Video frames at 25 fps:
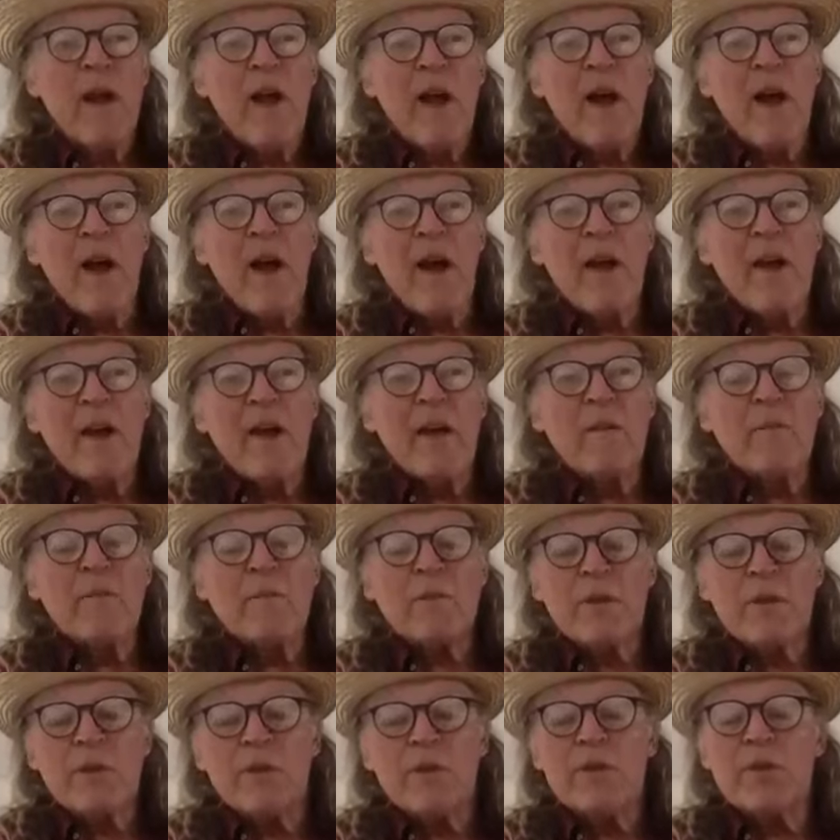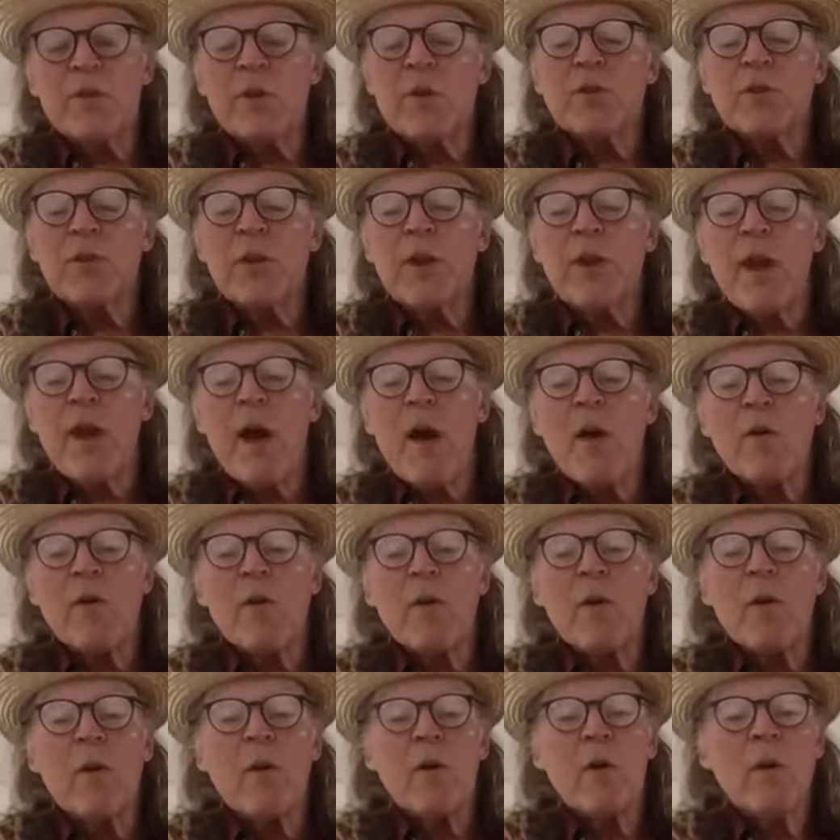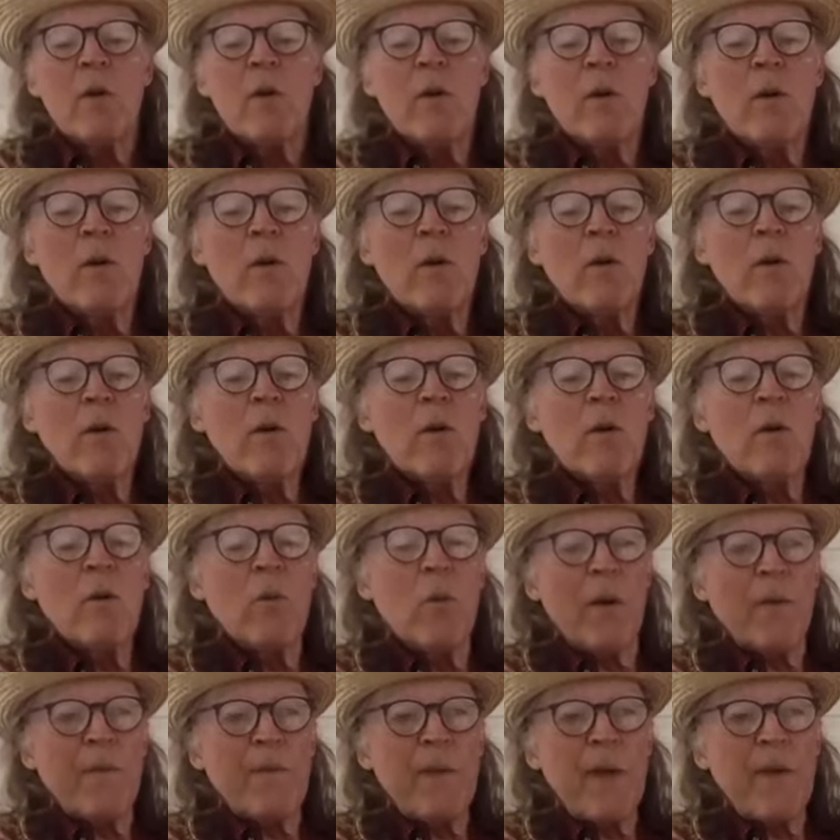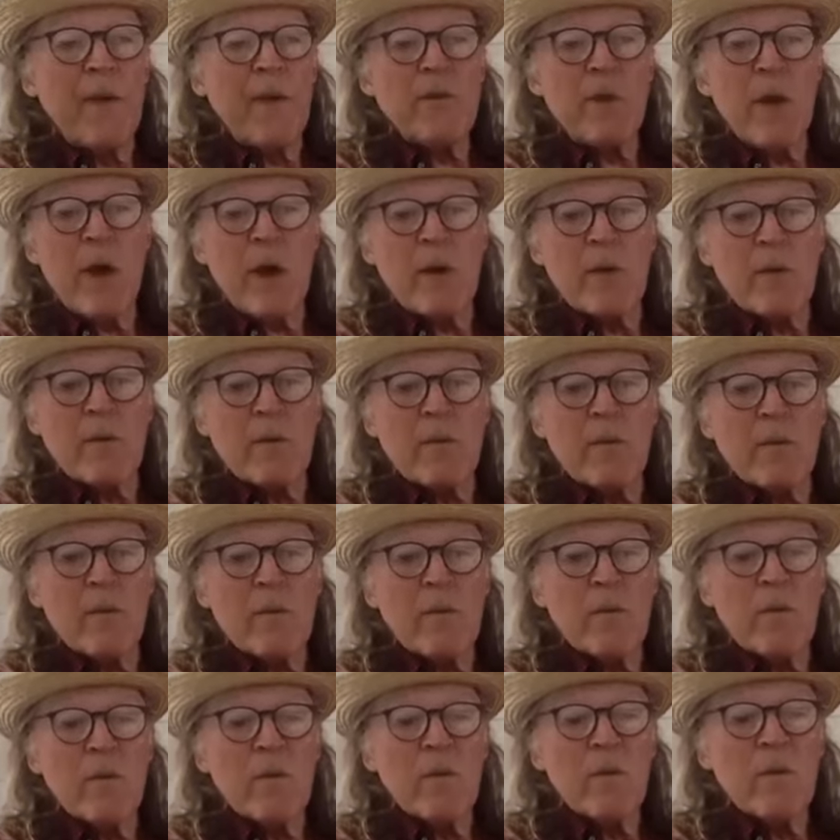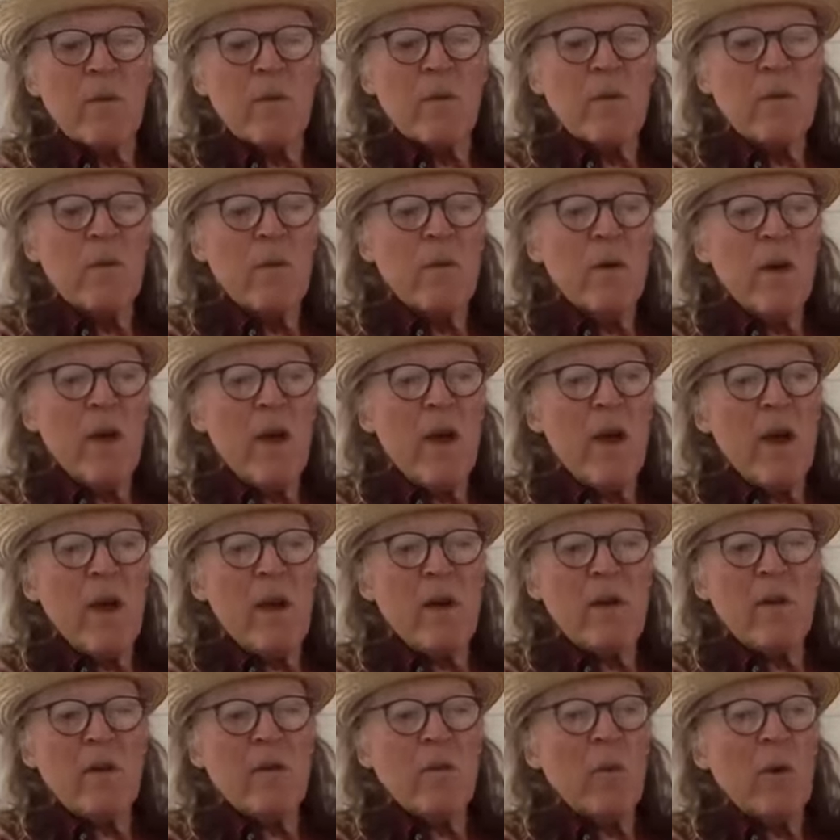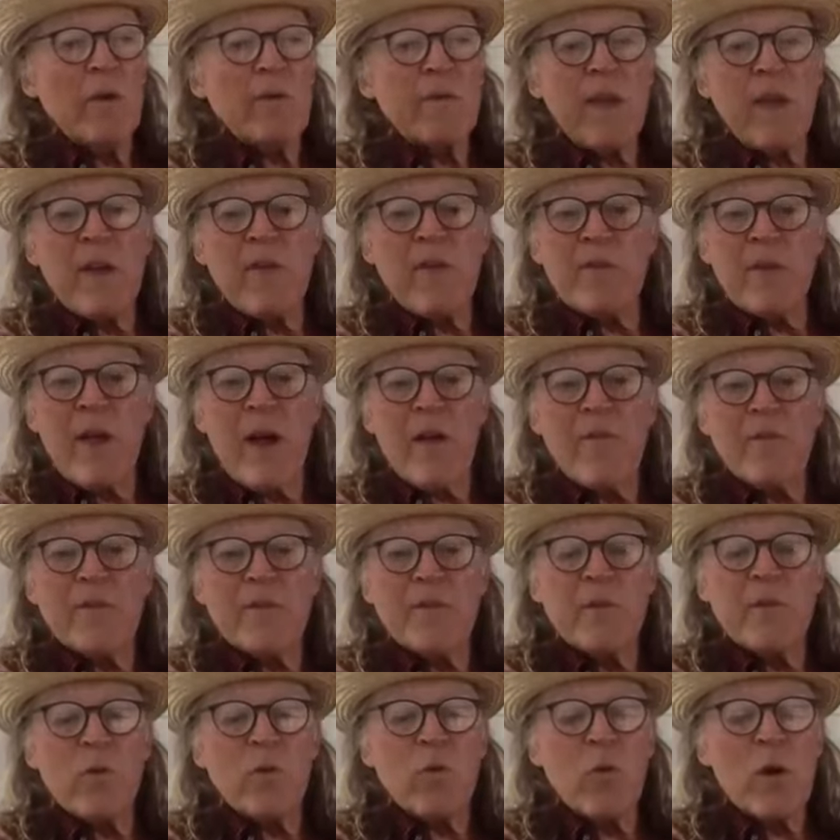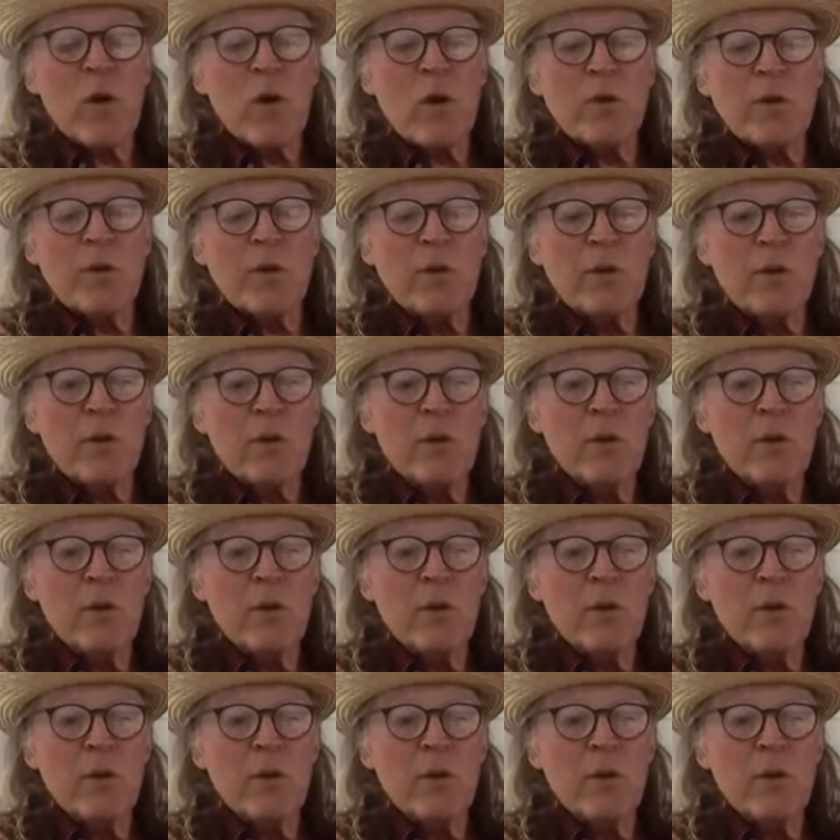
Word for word: I am just searching out what they've done and what they've left to the world.